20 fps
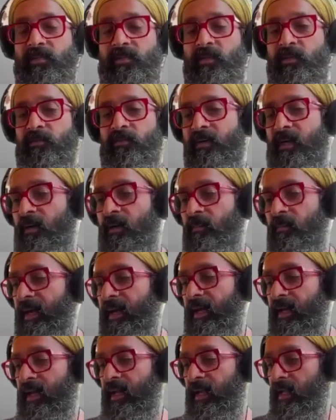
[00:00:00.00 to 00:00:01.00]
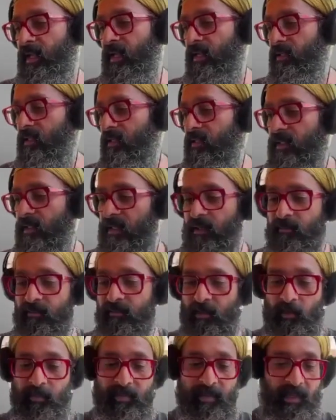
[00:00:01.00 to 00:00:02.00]
So you've got a backend
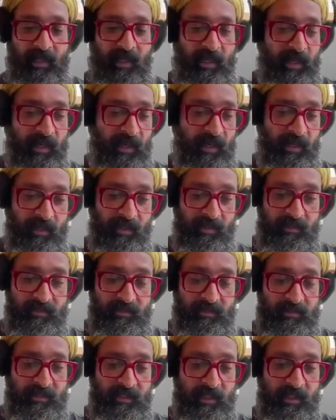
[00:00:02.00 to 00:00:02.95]
LLM, OpenAI,